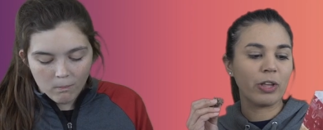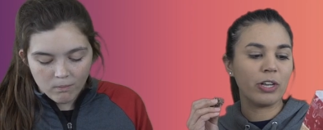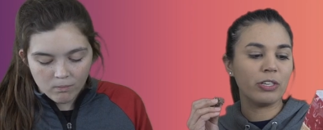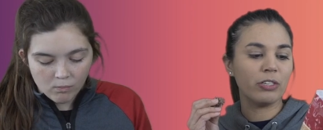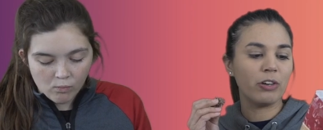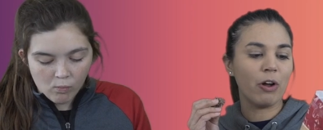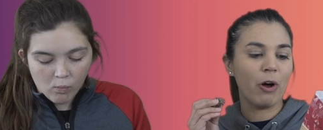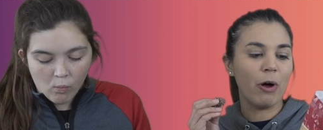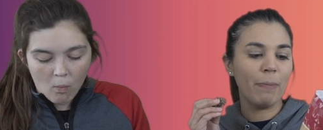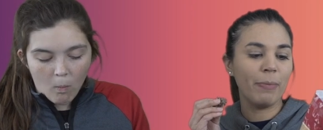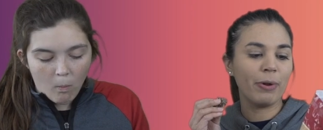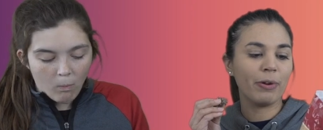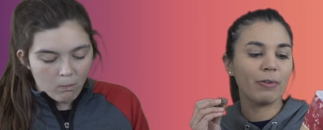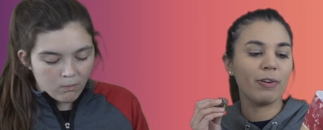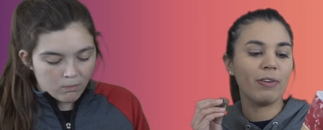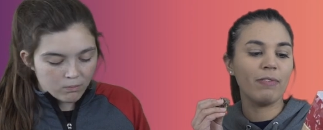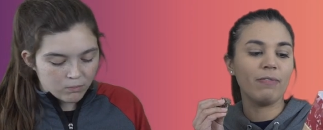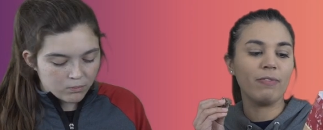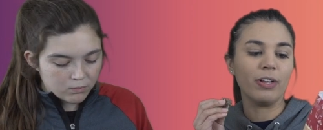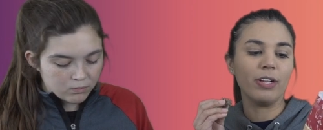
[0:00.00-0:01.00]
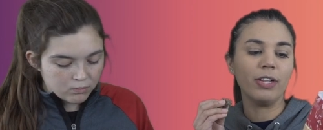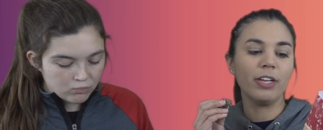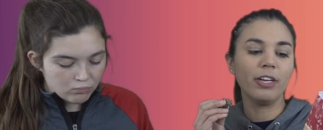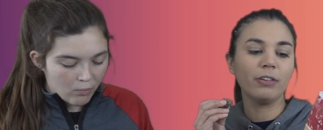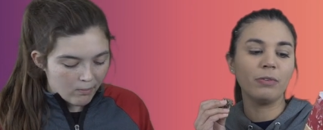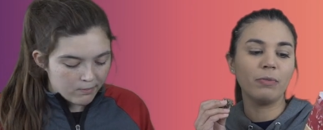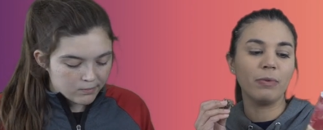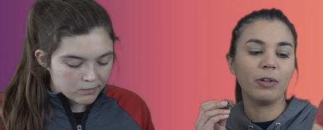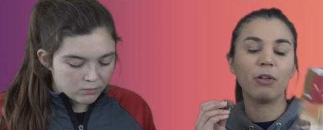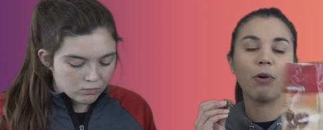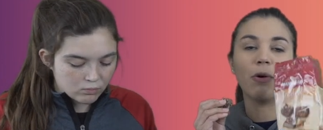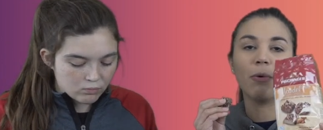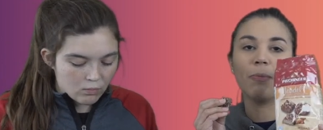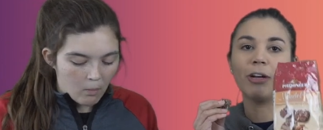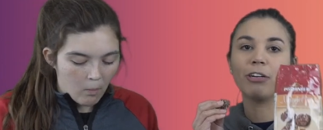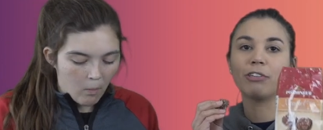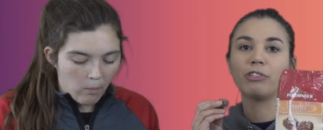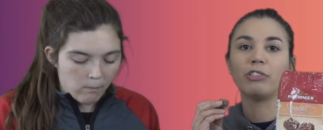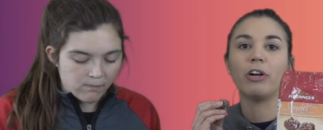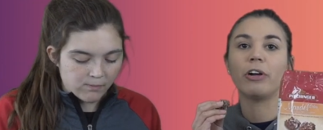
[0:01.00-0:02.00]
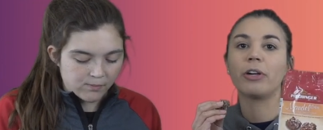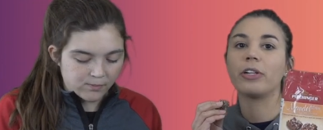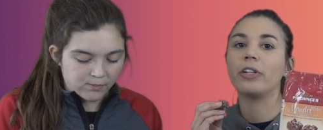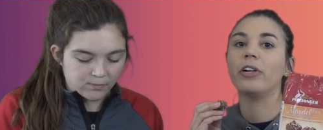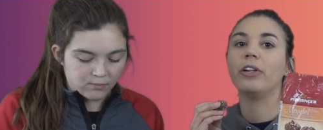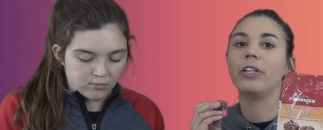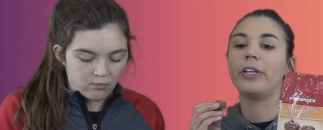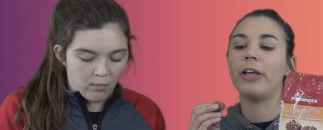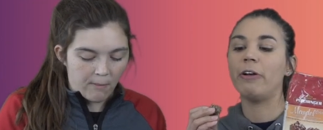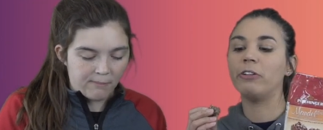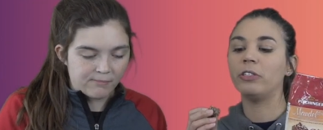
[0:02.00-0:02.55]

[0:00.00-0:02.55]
Speaker 1: There's an almond cream filling with whole milk chocolate on the